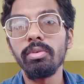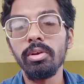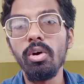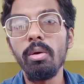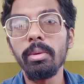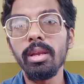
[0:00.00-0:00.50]

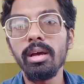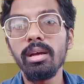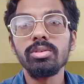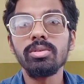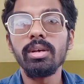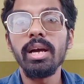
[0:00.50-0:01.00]

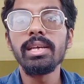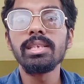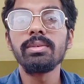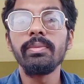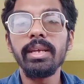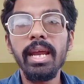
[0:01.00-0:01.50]
phenomena. So
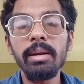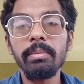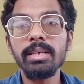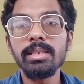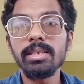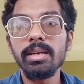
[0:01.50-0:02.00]
guys, with
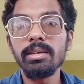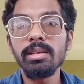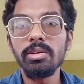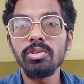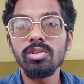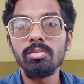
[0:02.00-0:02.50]
that being said,
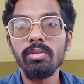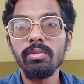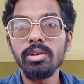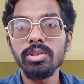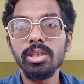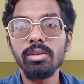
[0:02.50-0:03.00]
thanks so much for
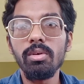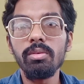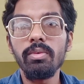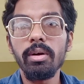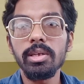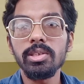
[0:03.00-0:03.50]
watching.
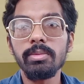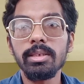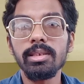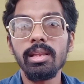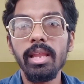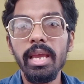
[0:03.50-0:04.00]
Don't forget to
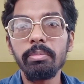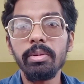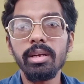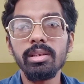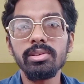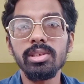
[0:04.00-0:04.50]
smash the like
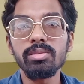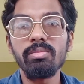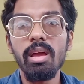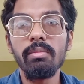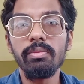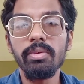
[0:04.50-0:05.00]
button,
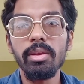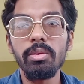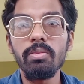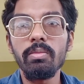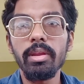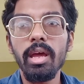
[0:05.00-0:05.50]
subscribe if you're
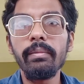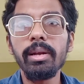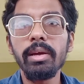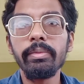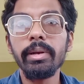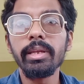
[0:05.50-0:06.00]
new, and I
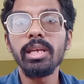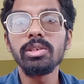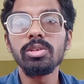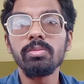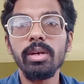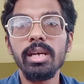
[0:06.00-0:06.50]
will definitely
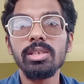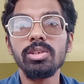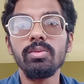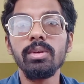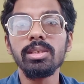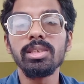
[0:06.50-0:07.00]
catch you guys
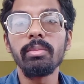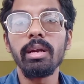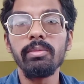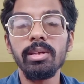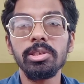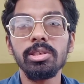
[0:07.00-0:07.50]
doing some
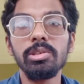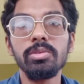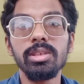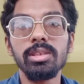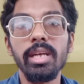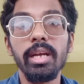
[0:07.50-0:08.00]
adventure
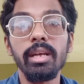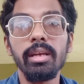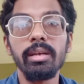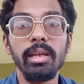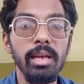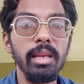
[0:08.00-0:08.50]
using that
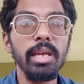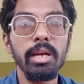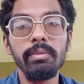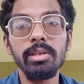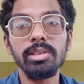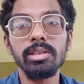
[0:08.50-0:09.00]
Daily
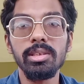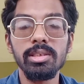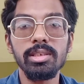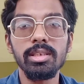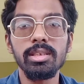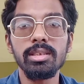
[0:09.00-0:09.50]
Adventure
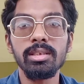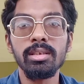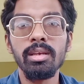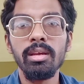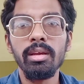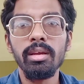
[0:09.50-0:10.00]
Incense
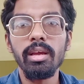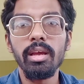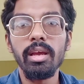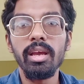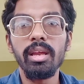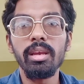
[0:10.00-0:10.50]

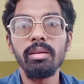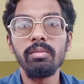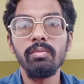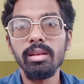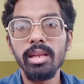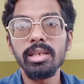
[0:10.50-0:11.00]
and
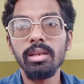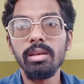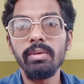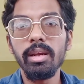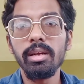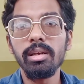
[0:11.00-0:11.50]
in the next
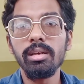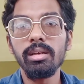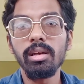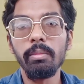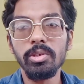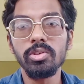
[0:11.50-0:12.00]
event
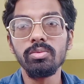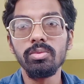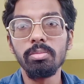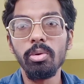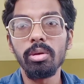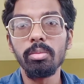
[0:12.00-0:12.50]
coming
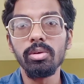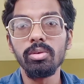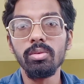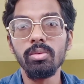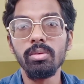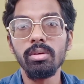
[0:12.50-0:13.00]
soon to
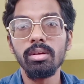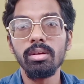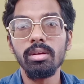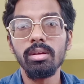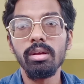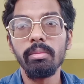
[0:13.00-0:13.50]
Pokemon Go.
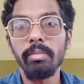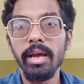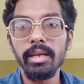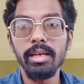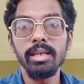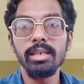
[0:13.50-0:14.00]

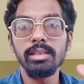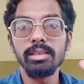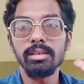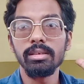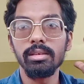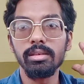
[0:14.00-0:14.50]
Bye
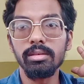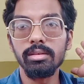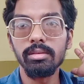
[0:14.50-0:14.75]
guys.